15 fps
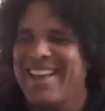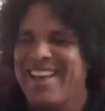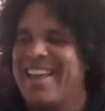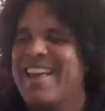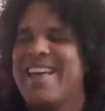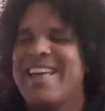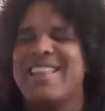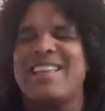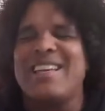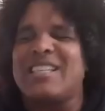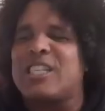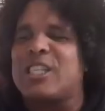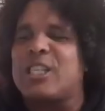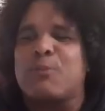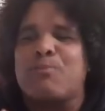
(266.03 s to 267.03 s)
This
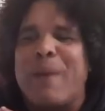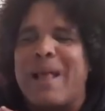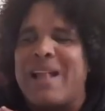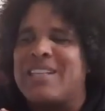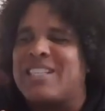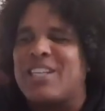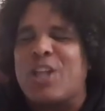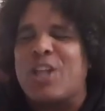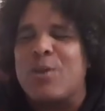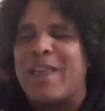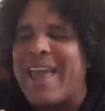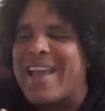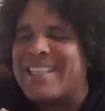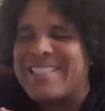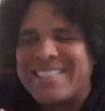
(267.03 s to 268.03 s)
spells it out
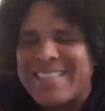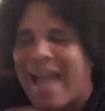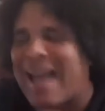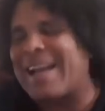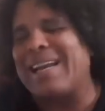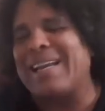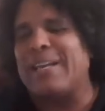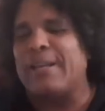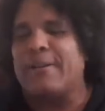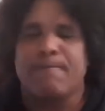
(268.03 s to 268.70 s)
exactly